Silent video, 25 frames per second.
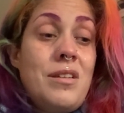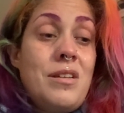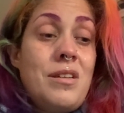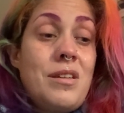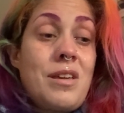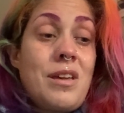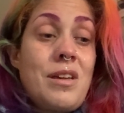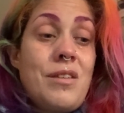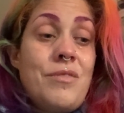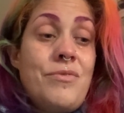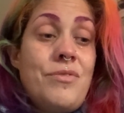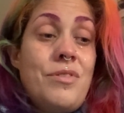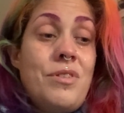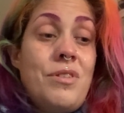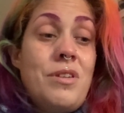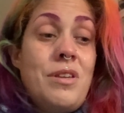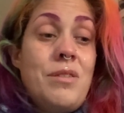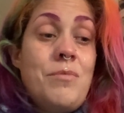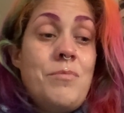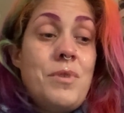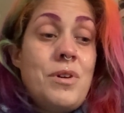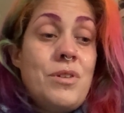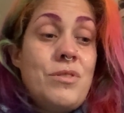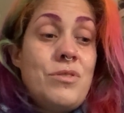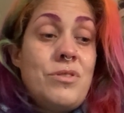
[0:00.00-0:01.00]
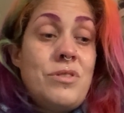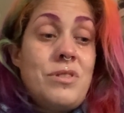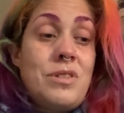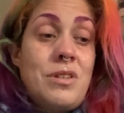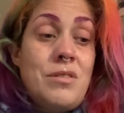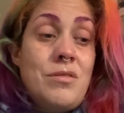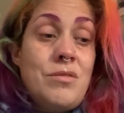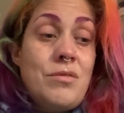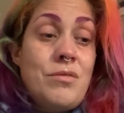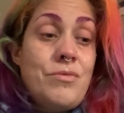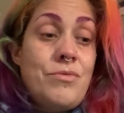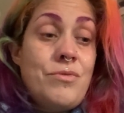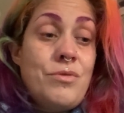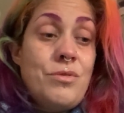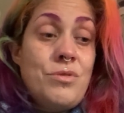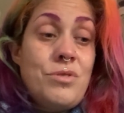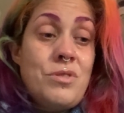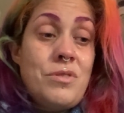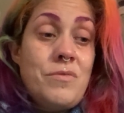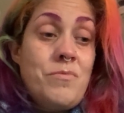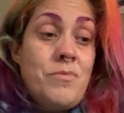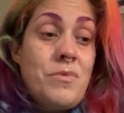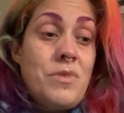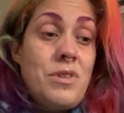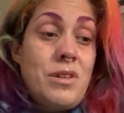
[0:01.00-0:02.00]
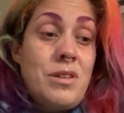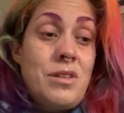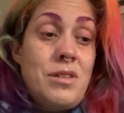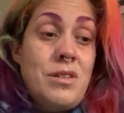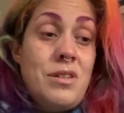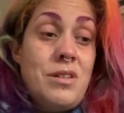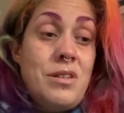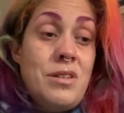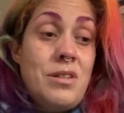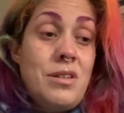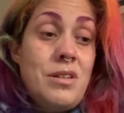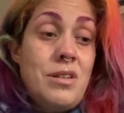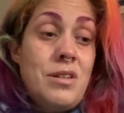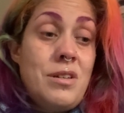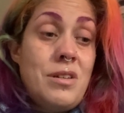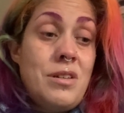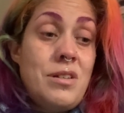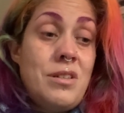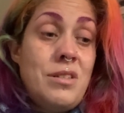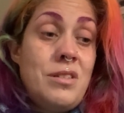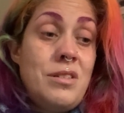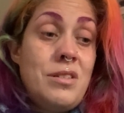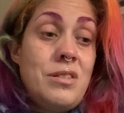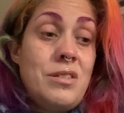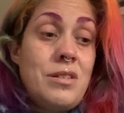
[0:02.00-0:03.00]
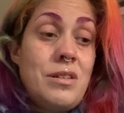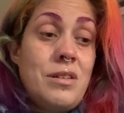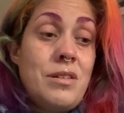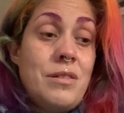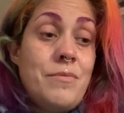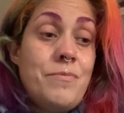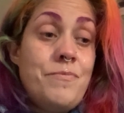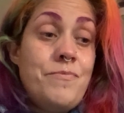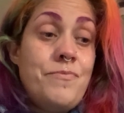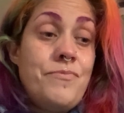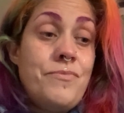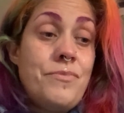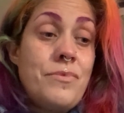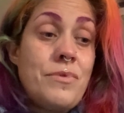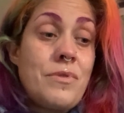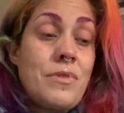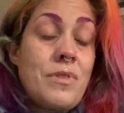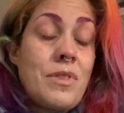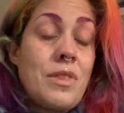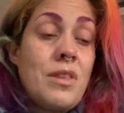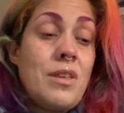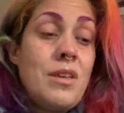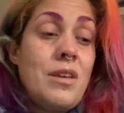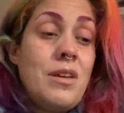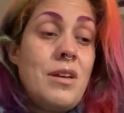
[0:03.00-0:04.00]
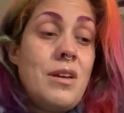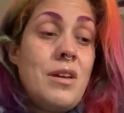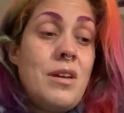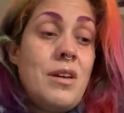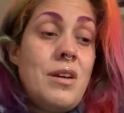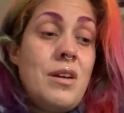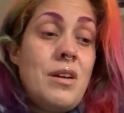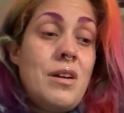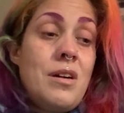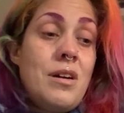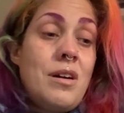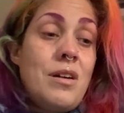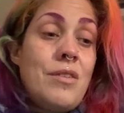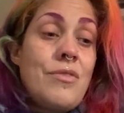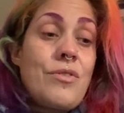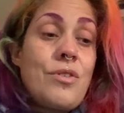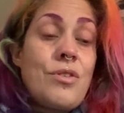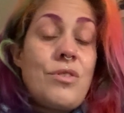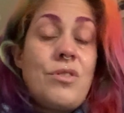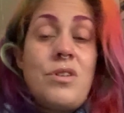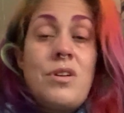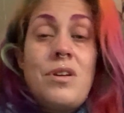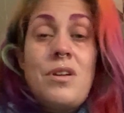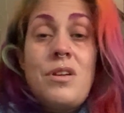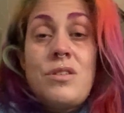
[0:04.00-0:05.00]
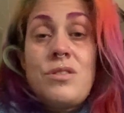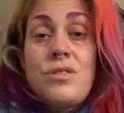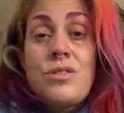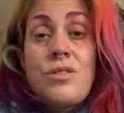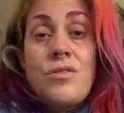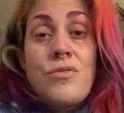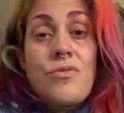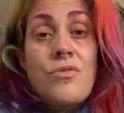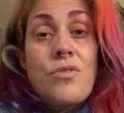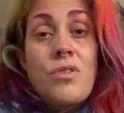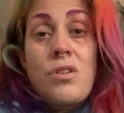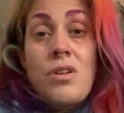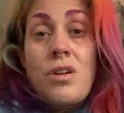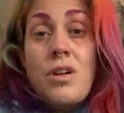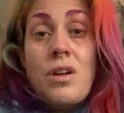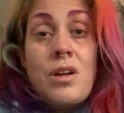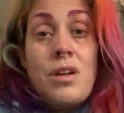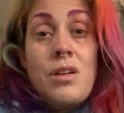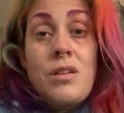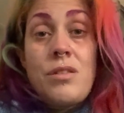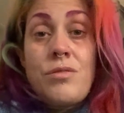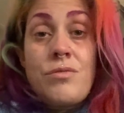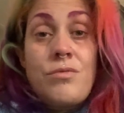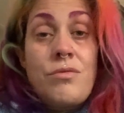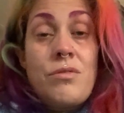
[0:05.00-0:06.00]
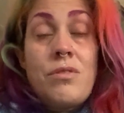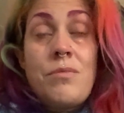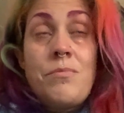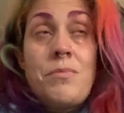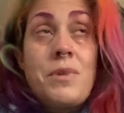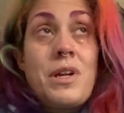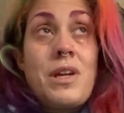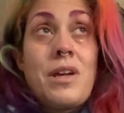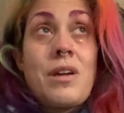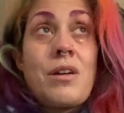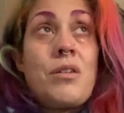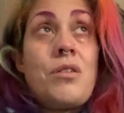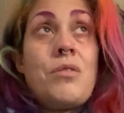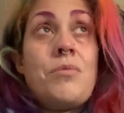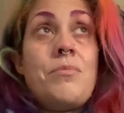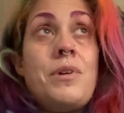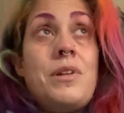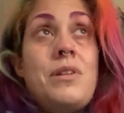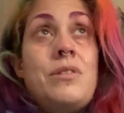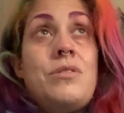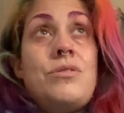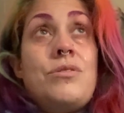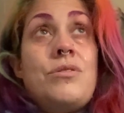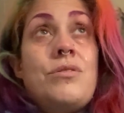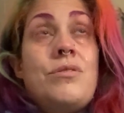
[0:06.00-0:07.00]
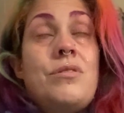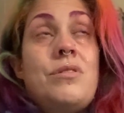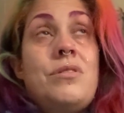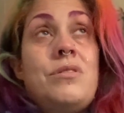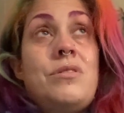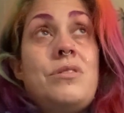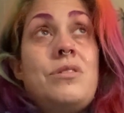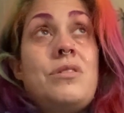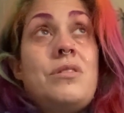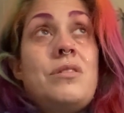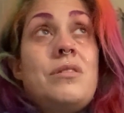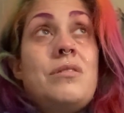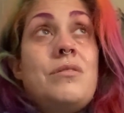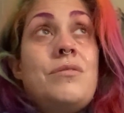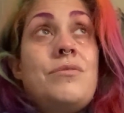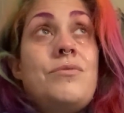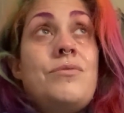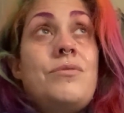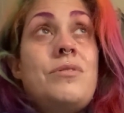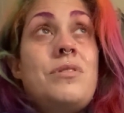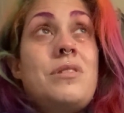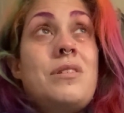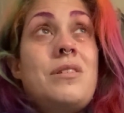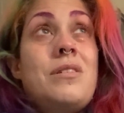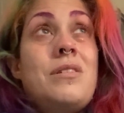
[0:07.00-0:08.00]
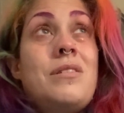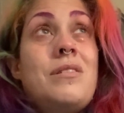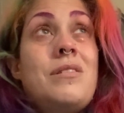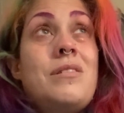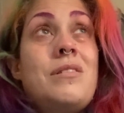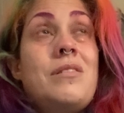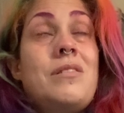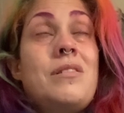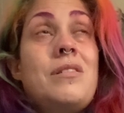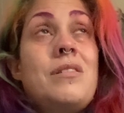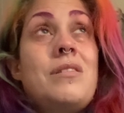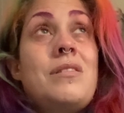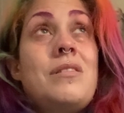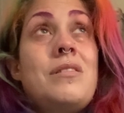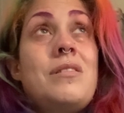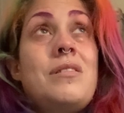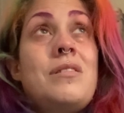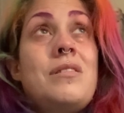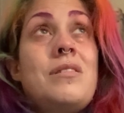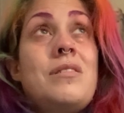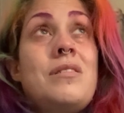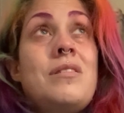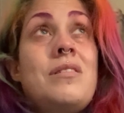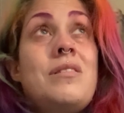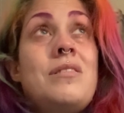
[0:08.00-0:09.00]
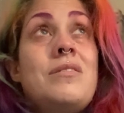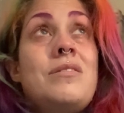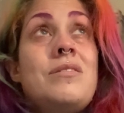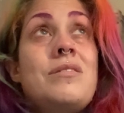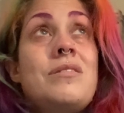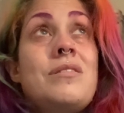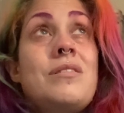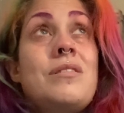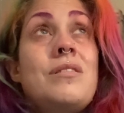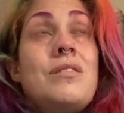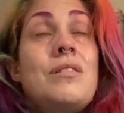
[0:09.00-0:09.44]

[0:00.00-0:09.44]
get a few emails sent off or something, and I've got notes that I've got to go through, make comments on and stuff. So there's